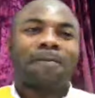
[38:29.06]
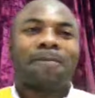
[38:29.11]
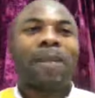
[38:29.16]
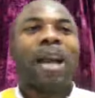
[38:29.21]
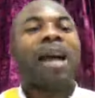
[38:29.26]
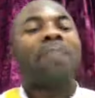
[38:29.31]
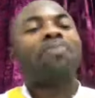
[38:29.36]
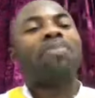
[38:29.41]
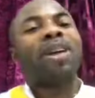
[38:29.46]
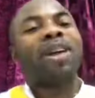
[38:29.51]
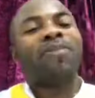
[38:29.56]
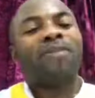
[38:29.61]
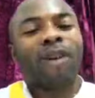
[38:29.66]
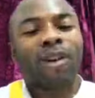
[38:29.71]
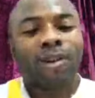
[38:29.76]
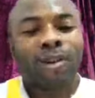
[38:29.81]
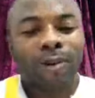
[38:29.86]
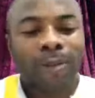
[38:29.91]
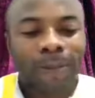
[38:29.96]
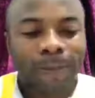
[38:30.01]
I pray
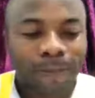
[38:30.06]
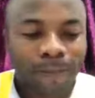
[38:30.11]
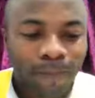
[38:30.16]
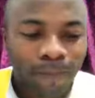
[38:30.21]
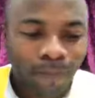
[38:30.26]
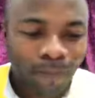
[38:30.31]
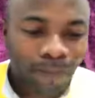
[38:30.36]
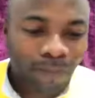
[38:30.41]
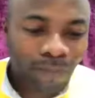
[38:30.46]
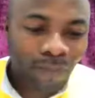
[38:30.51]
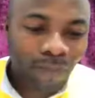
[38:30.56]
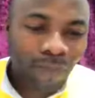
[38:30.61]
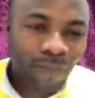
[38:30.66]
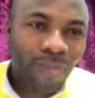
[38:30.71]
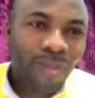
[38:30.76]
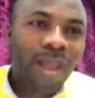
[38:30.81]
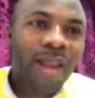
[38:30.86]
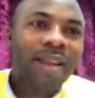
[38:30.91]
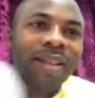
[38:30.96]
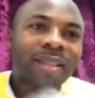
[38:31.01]
for you
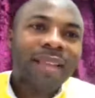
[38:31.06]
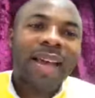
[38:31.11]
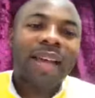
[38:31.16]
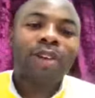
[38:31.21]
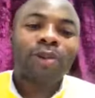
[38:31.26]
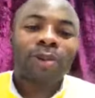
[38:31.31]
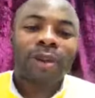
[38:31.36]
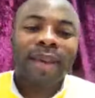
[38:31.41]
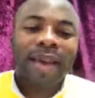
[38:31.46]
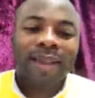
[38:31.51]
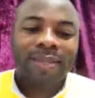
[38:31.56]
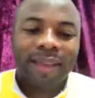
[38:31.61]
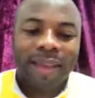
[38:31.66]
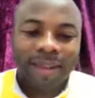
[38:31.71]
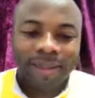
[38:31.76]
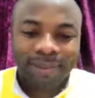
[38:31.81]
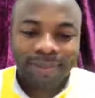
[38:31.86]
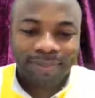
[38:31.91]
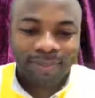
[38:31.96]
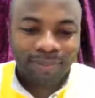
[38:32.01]
that you will get
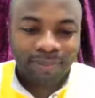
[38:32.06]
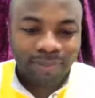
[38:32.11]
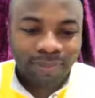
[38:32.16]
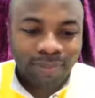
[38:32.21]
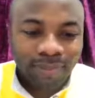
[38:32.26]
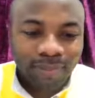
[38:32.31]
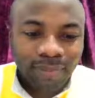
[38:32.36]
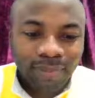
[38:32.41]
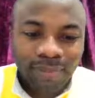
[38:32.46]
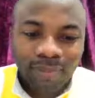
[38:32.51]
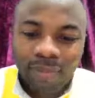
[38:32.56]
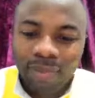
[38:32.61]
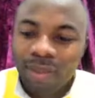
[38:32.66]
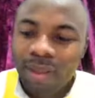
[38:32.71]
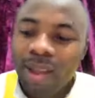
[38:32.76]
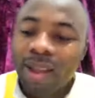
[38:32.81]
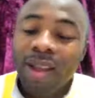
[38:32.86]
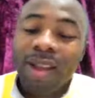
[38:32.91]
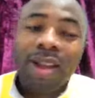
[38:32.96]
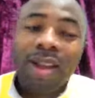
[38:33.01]
there. Amen.
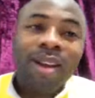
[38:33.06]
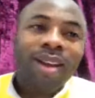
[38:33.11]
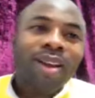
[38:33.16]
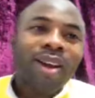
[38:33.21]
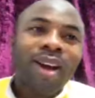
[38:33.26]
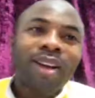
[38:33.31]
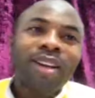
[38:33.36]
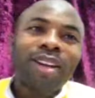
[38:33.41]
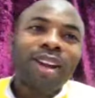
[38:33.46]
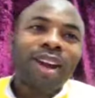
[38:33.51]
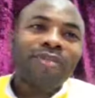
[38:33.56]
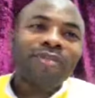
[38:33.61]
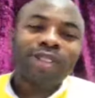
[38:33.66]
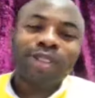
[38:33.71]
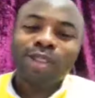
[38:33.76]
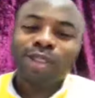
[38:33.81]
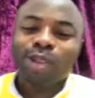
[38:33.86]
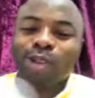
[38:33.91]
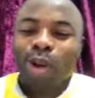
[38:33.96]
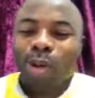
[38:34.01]
God
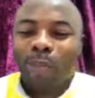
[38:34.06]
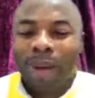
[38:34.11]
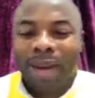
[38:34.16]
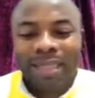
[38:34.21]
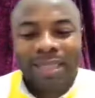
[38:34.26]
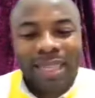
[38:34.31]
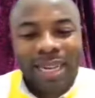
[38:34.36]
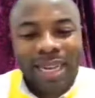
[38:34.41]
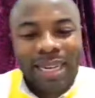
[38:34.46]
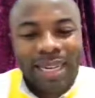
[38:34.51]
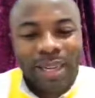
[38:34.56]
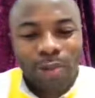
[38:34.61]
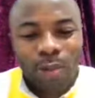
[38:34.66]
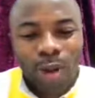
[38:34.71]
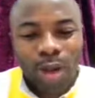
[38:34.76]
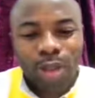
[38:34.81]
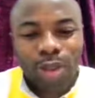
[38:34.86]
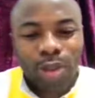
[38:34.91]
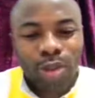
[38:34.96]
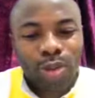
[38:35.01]
loves you so much and He
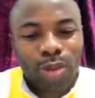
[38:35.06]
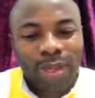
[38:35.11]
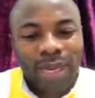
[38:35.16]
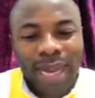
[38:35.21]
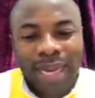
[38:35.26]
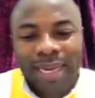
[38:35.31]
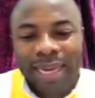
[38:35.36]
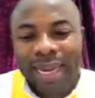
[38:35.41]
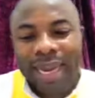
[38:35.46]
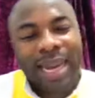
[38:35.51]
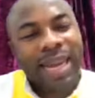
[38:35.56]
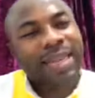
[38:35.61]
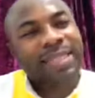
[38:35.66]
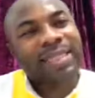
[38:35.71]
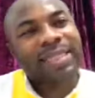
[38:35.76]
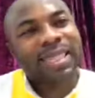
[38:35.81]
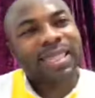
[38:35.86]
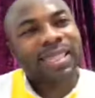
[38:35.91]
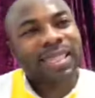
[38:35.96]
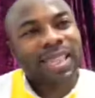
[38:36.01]
wants you to get there.
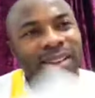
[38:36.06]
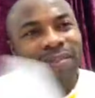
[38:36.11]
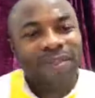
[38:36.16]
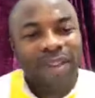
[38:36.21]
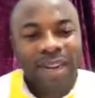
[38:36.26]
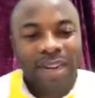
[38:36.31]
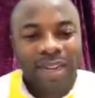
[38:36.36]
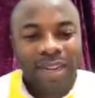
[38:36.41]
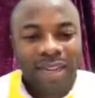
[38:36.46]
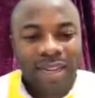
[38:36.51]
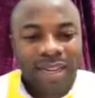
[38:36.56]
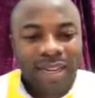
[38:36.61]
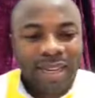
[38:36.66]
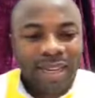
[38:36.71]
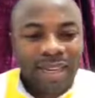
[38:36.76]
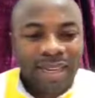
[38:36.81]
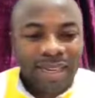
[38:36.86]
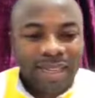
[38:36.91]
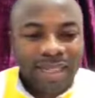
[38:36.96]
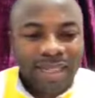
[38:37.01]
And this evening,
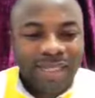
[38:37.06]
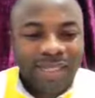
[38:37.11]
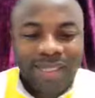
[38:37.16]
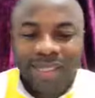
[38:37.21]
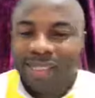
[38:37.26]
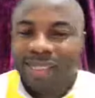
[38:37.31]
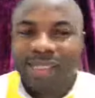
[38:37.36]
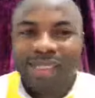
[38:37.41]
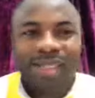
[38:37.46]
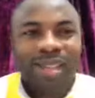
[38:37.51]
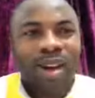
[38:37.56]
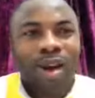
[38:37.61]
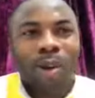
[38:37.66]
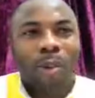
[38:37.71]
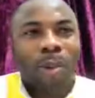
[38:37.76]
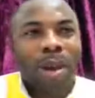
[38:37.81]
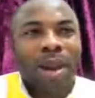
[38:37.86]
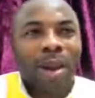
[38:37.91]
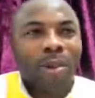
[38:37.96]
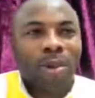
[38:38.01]
this is
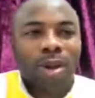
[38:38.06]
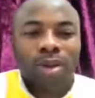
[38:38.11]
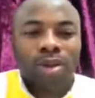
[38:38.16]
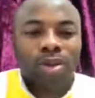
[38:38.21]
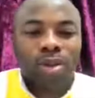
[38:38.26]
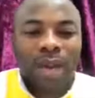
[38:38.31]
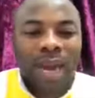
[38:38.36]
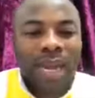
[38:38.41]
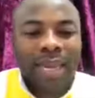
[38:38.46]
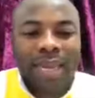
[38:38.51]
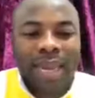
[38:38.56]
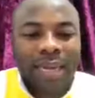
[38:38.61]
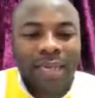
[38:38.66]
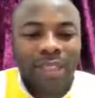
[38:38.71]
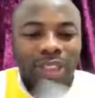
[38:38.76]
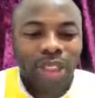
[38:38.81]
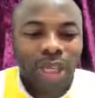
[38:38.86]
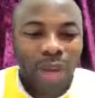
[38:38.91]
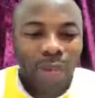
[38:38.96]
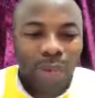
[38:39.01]
all what I want to I
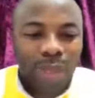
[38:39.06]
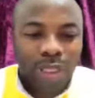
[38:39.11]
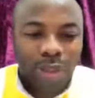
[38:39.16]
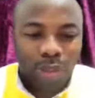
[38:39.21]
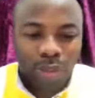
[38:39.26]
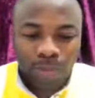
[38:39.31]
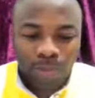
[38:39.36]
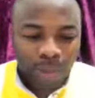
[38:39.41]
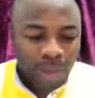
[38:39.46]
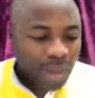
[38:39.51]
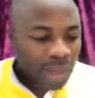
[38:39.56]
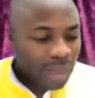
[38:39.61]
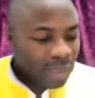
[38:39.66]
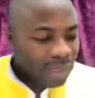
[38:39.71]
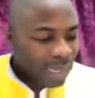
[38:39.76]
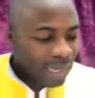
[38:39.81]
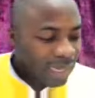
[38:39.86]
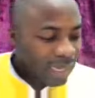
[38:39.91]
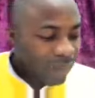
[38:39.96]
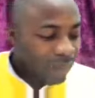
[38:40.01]
can share with you.
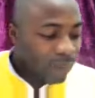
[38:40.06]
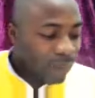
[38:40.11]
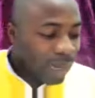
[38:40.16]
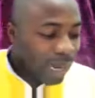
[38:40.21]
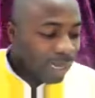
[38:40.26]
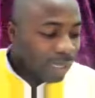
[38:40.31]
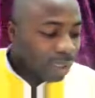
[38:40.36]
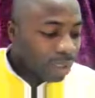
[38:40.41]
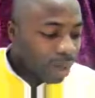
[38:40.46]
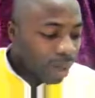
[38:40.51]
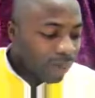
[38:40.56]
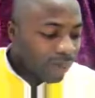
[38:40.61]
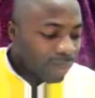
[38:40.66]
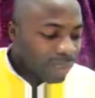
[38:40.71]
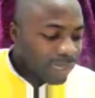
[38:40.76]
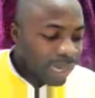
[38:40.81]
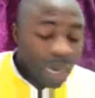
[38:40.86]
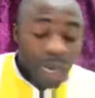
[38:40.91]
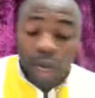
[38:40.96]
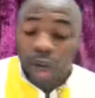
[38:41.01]
That if you can love
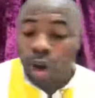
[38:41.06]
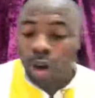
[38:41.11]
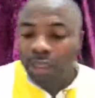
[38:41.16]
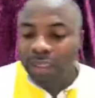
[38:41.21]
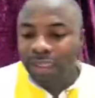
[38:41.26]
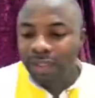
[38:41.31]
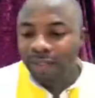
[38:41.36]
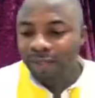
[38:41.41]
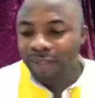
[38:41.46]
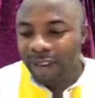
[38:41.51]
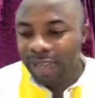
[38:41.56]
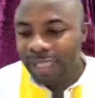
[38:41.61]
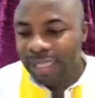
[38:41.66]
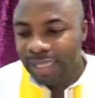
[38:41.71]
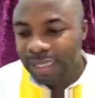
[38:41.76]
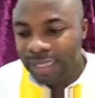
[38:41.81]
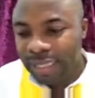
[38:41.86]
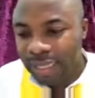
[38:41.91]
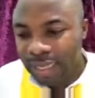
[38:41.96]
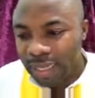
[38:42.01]
it and cultivate
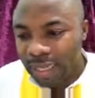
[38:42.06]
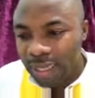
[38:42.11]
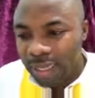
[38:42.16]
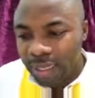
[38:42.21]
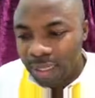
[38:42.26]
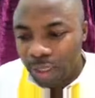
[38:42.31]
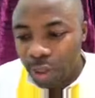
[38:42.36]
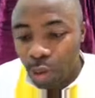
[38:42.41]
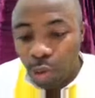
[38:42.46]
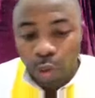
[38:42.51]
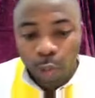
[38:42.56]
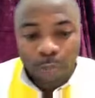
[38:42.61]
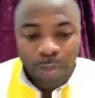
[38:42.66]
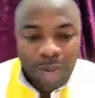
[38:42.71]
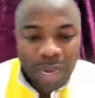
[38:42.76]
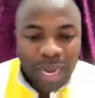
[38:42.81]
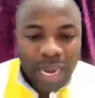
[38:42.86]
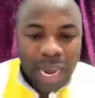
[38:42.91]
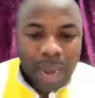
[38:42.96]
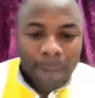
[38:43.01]
it, you will
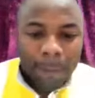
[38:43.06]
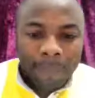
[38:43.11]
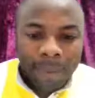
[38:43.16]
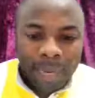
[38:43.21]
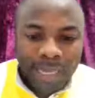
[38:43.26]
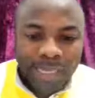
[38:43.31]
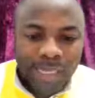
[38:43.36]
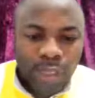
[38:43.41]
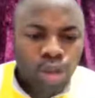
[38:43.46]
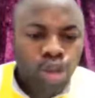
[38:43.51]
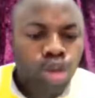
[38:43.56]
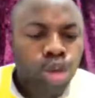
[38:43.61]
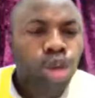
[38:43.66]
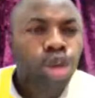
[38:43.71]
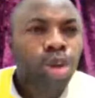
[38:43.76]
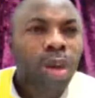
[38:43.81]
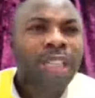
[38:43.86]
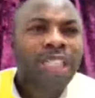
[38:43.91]
be a blessing to your